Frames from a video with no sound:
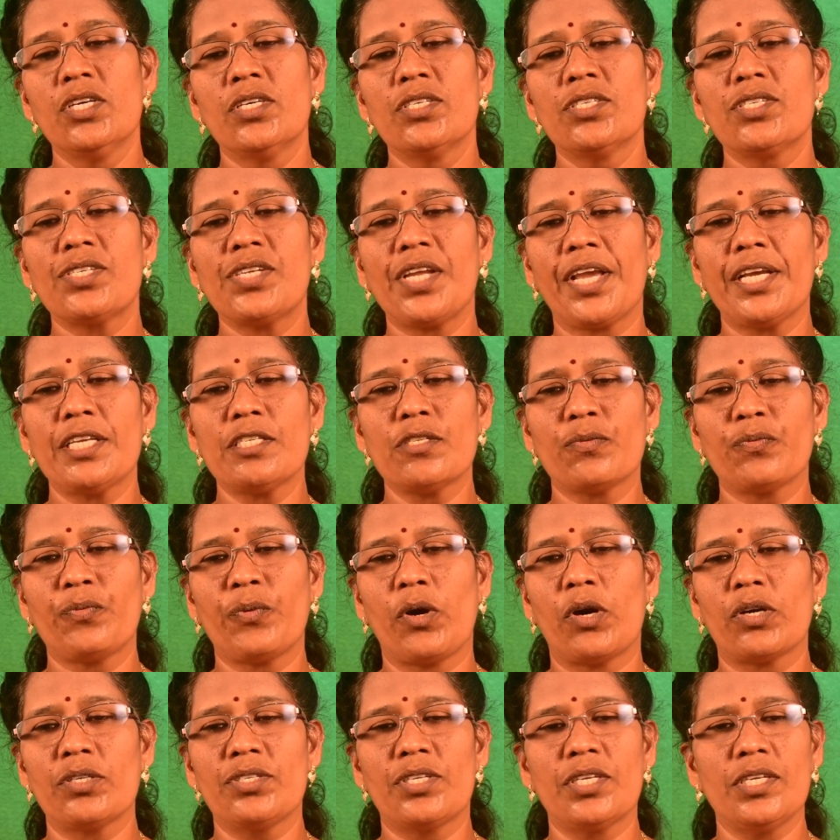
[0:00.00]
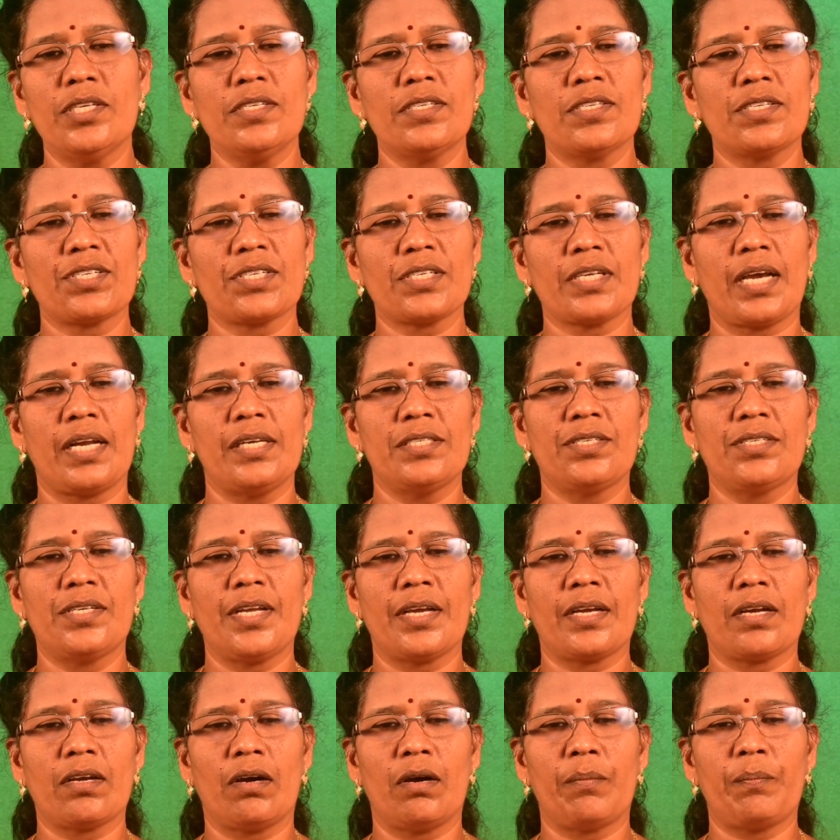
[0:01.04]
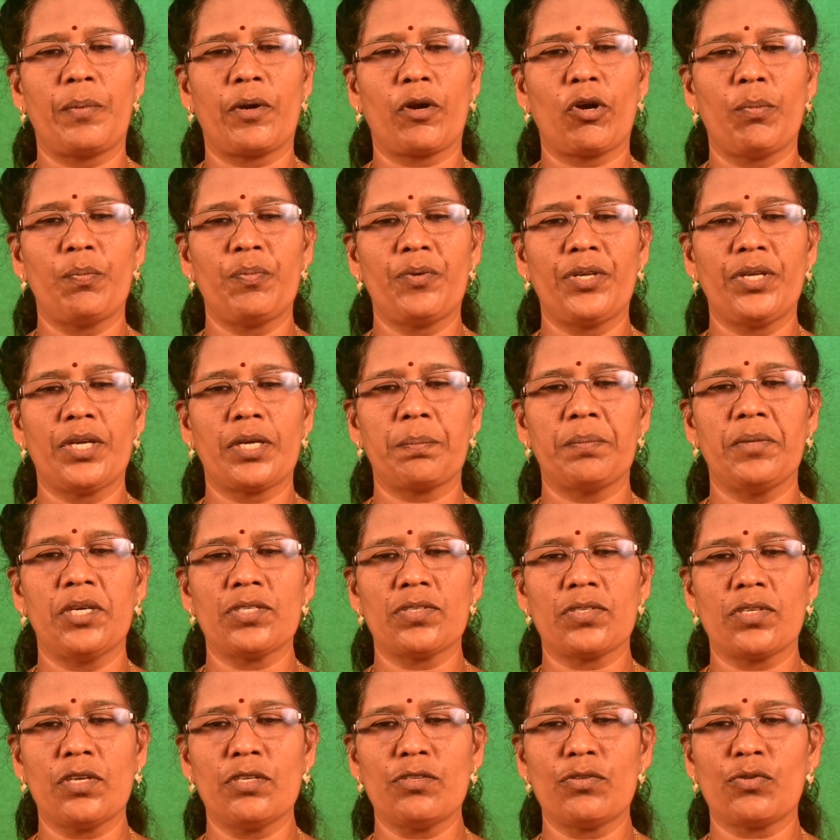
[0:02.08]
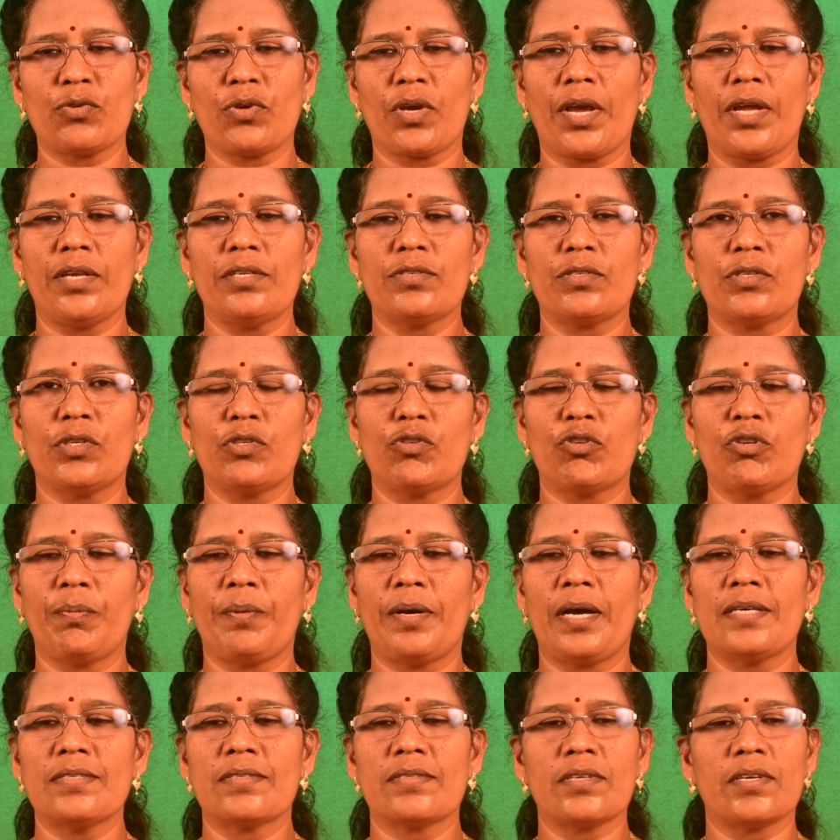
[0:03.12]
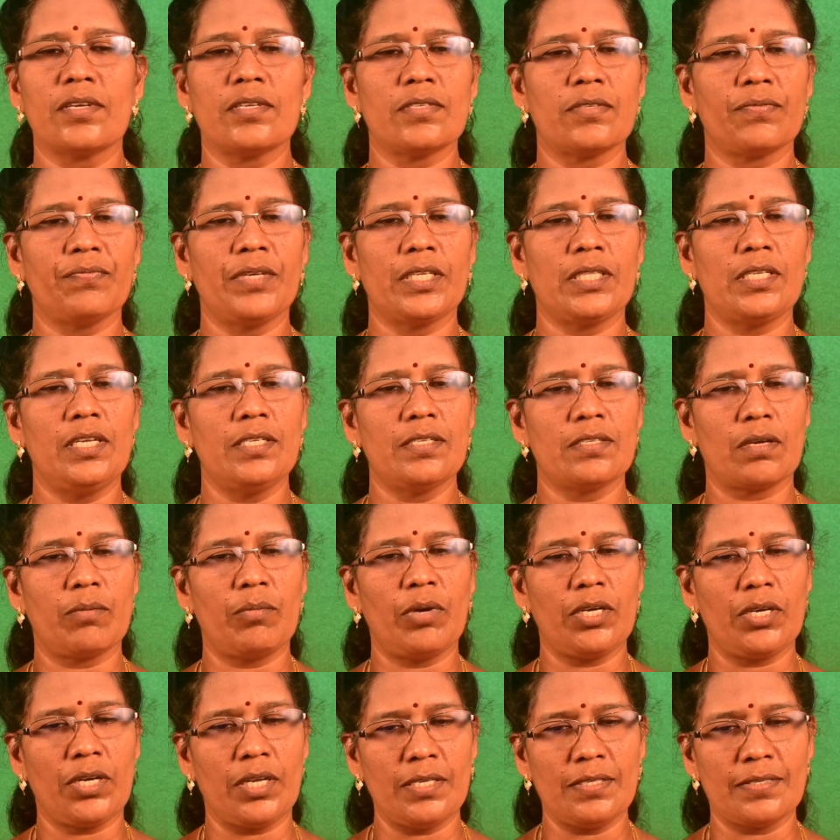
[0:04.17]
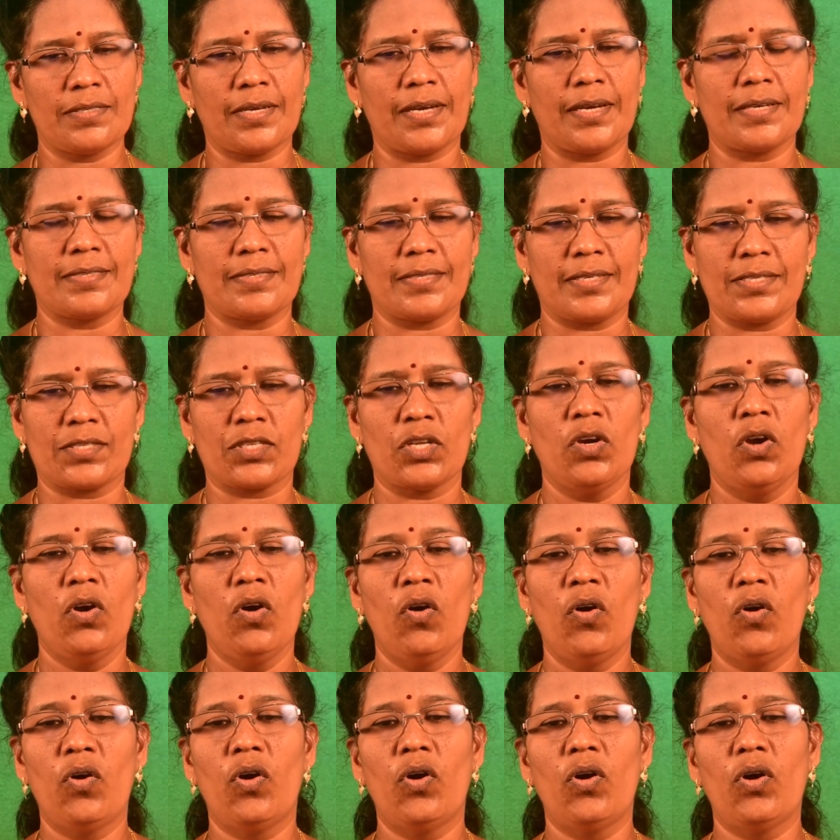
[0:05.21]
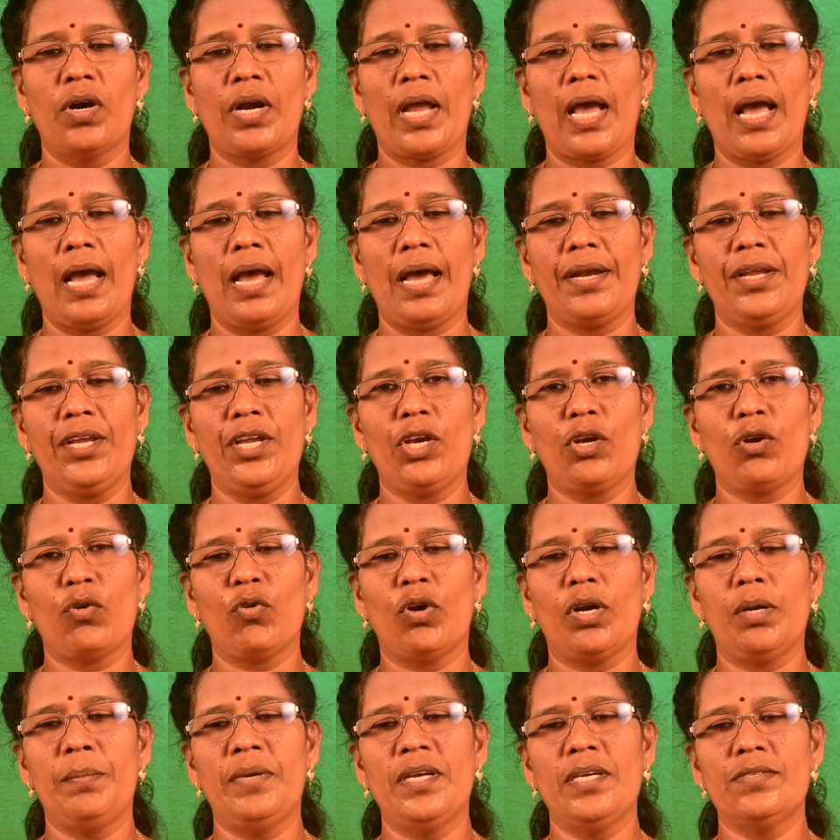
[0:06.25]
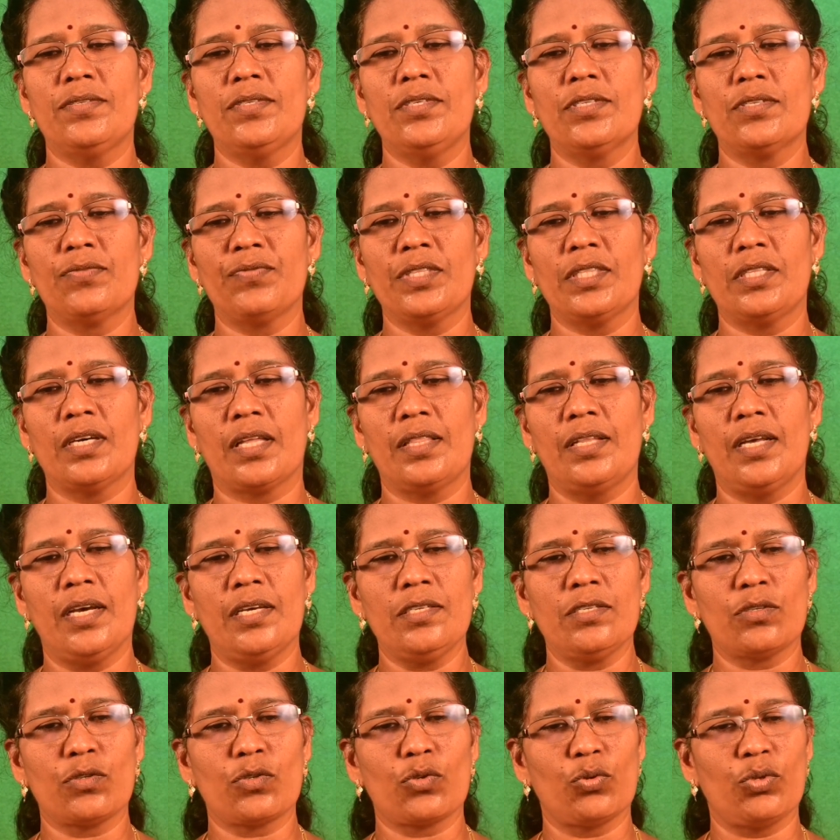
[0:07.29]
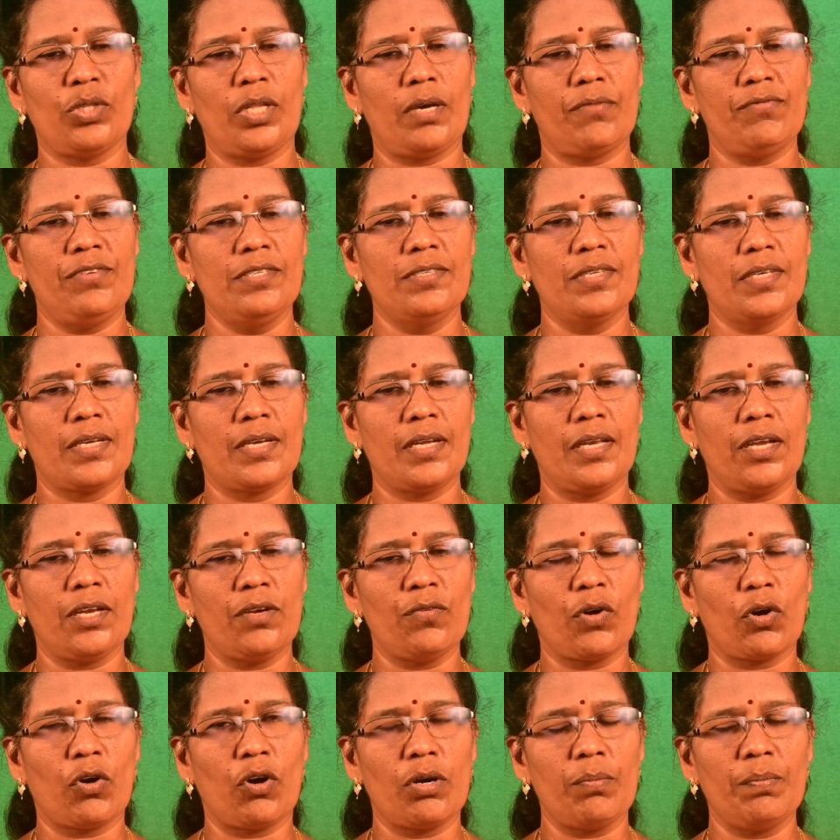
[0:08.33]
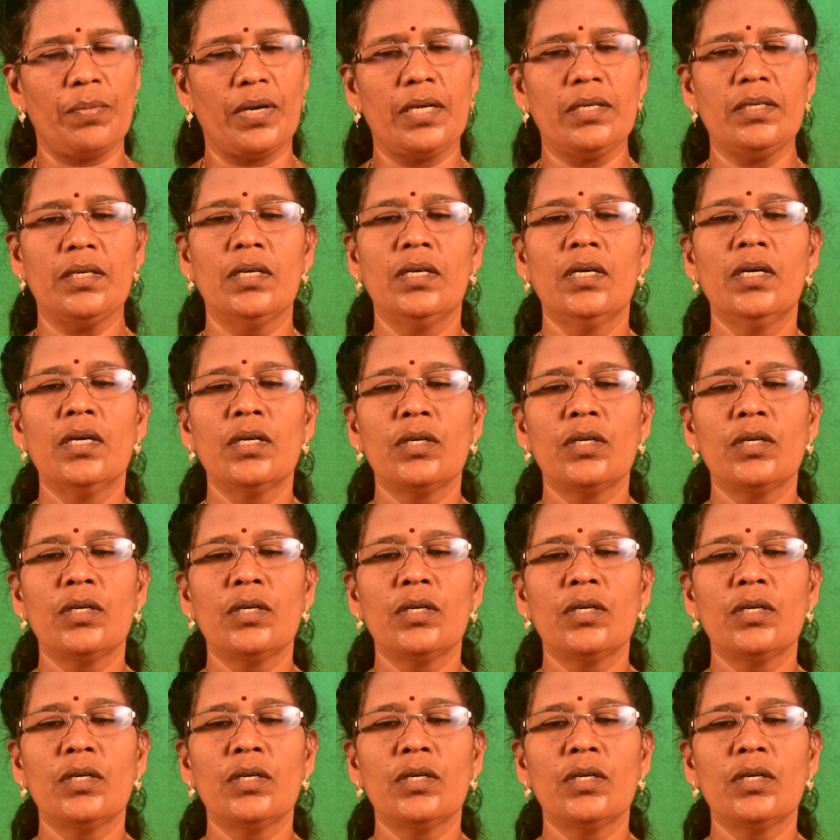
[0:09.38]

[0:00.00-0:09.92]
States for these shall take appropriate measures to ensure to persons with disabilities access on an equal basis with others to the physical environment,